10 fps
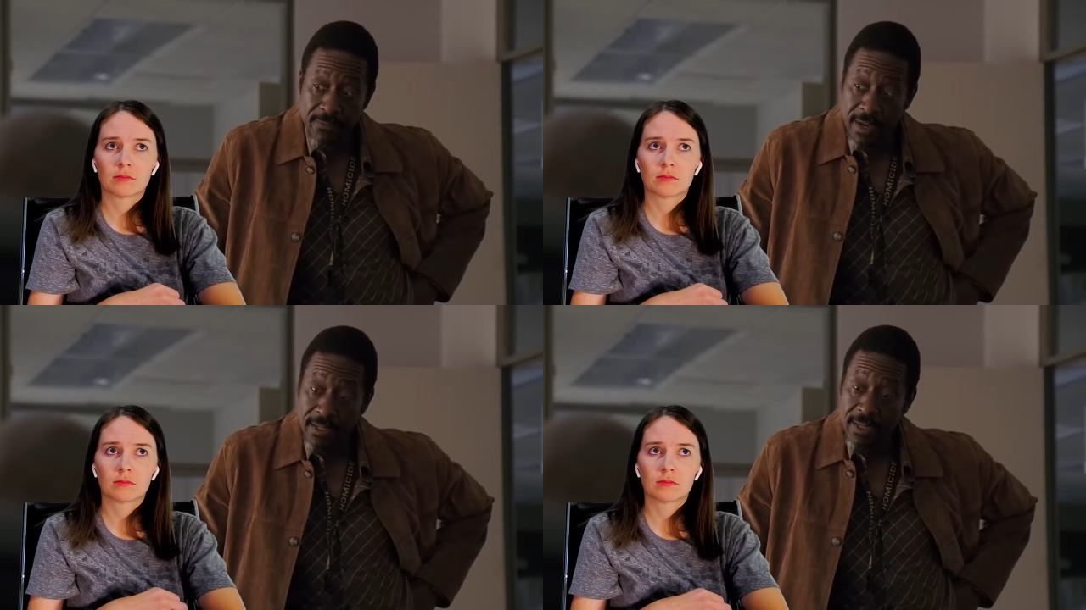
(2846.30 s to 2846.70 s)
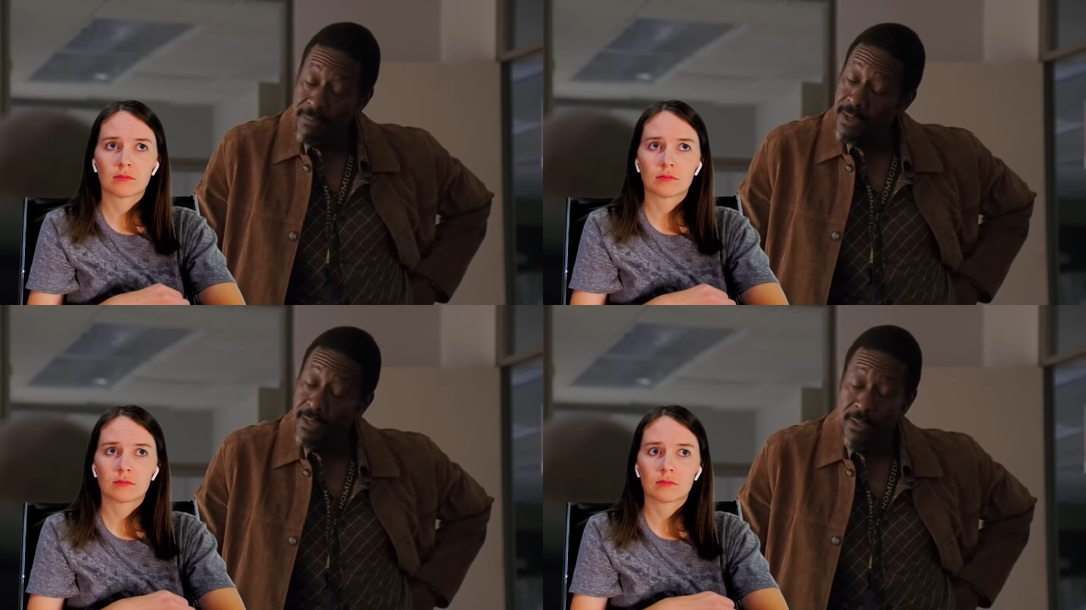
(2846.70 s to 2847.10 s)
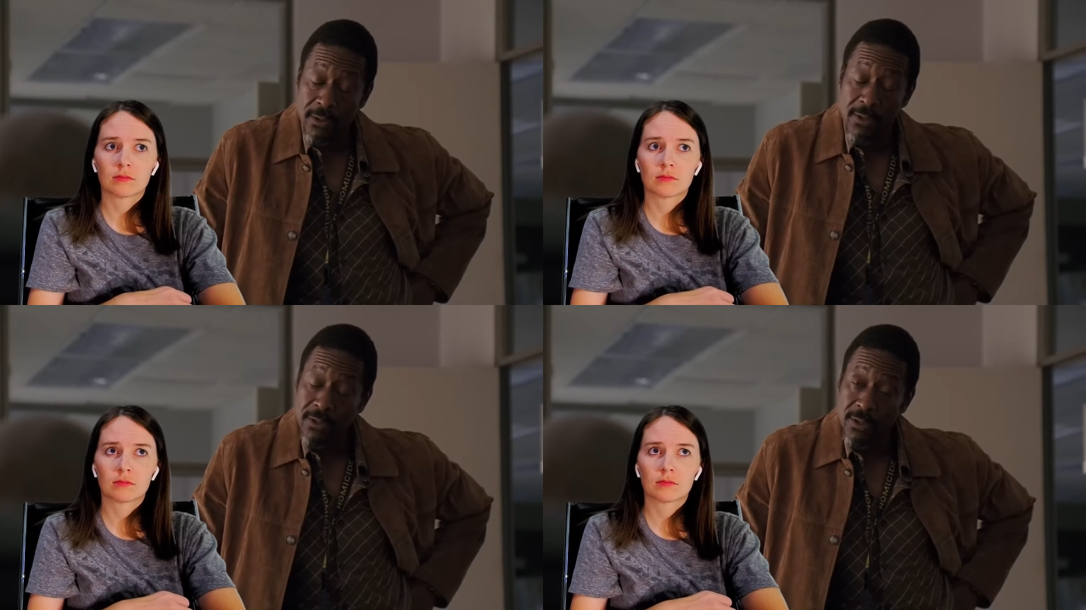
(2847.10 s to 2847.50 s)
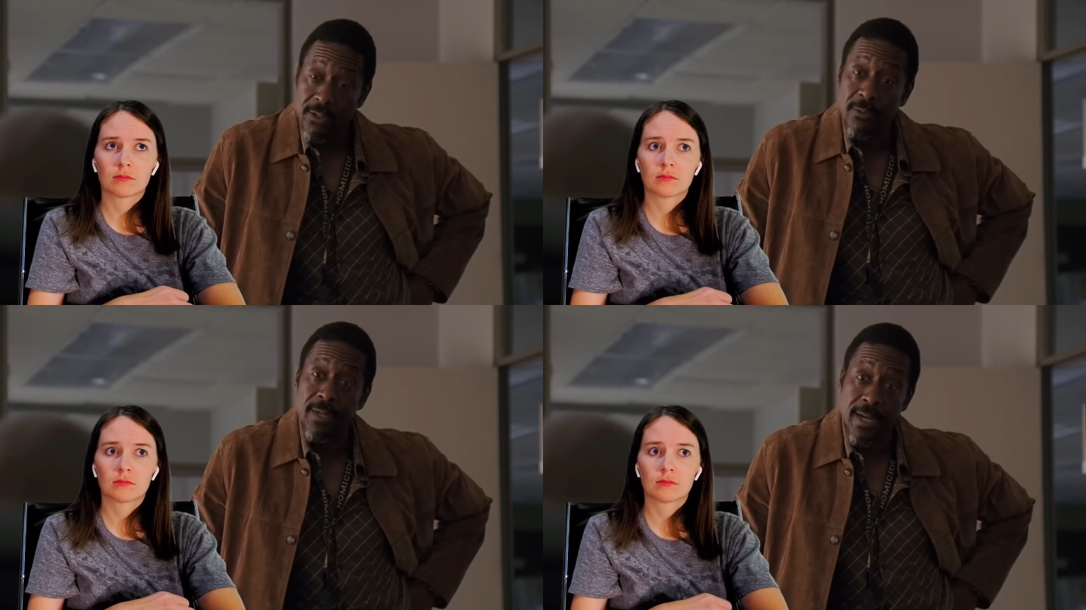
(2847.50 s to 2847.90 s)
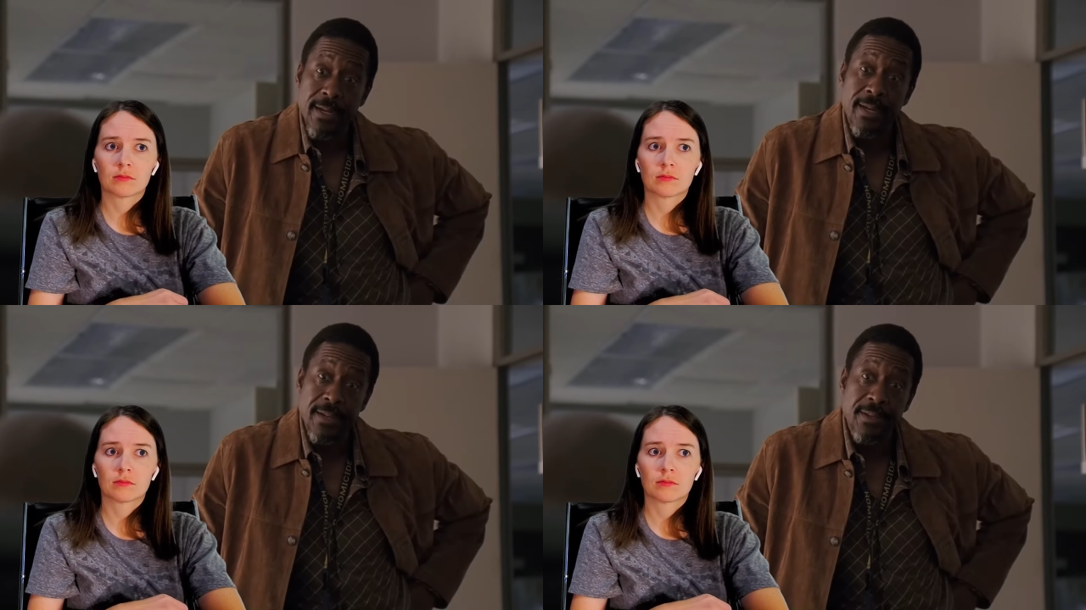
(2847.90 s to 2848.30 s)
Speaker 1: In fact, I might have lost Herc to an
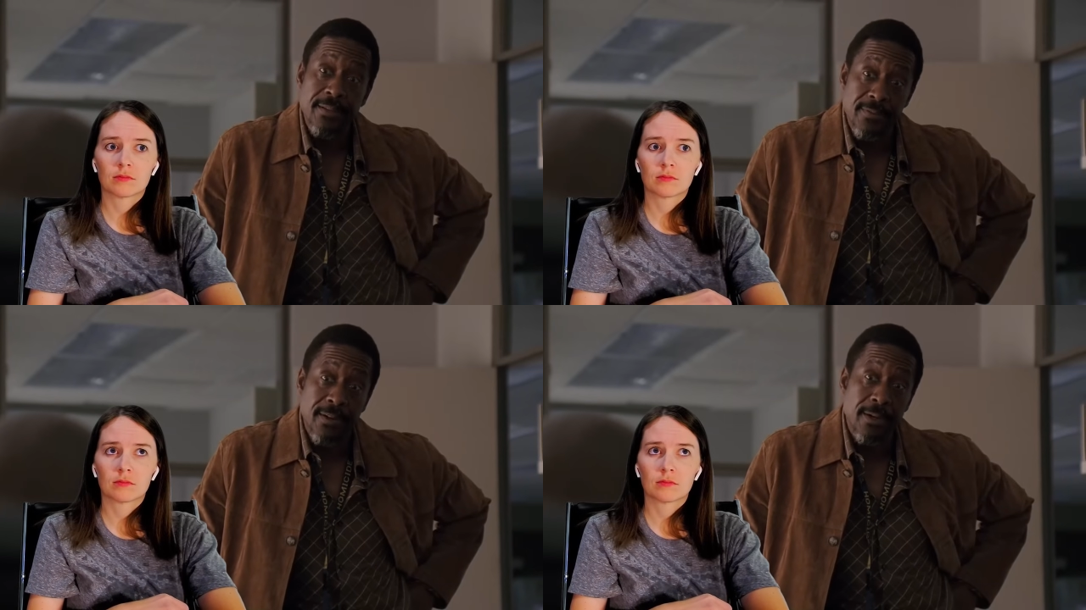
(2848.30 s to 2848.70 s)
IID